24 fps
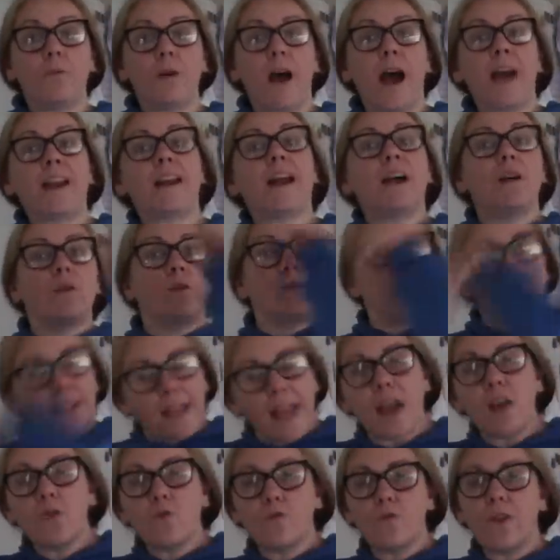and I will
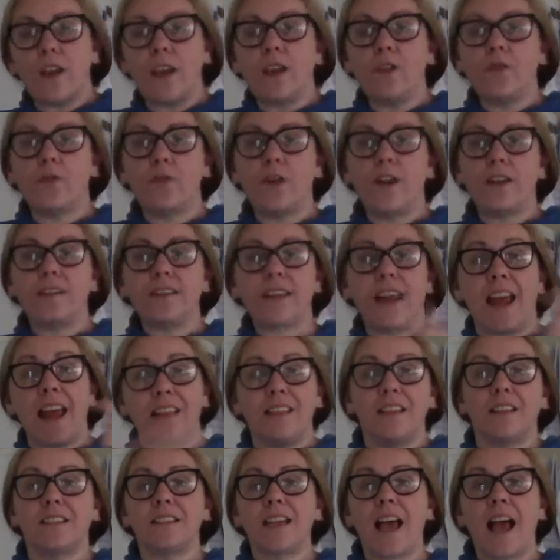get a refund in
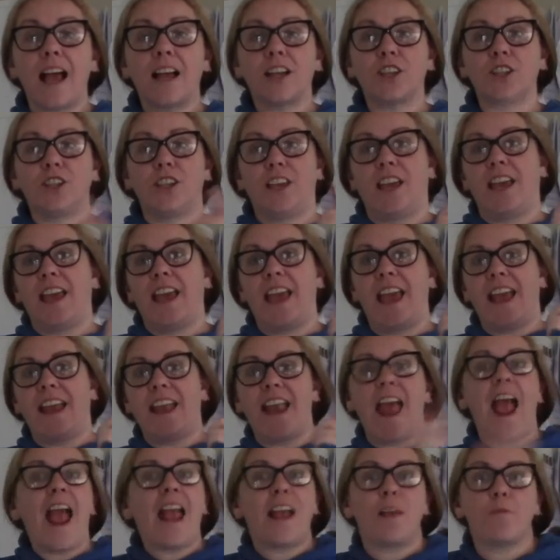the tax sheet
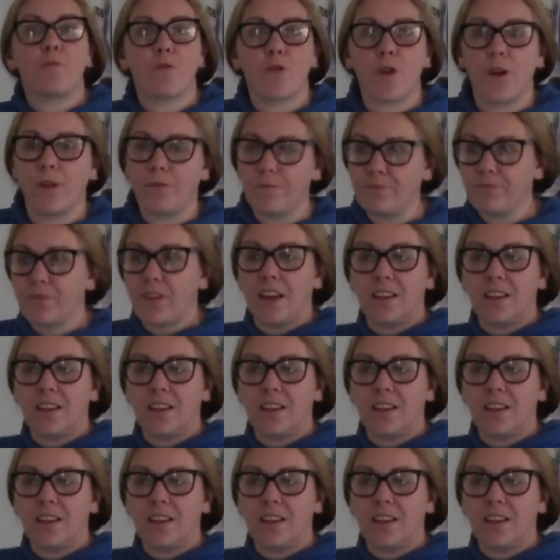in April.